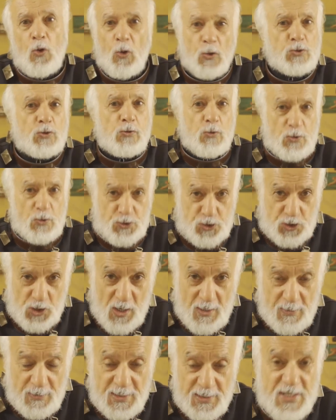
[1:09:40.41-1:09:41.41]
Qotloq
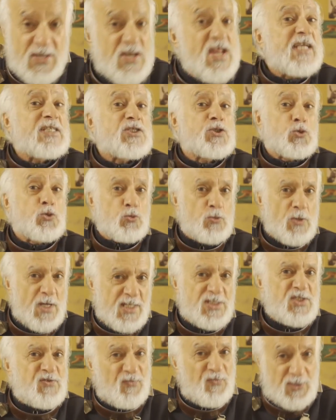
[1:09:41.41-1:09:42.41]
Shah, next to
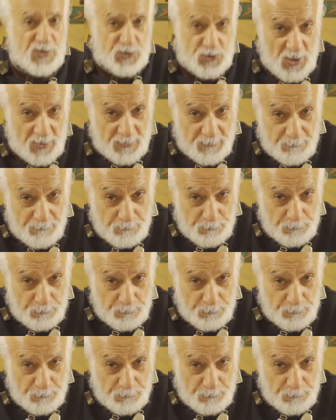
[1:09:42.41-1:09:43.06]
Esfarjan,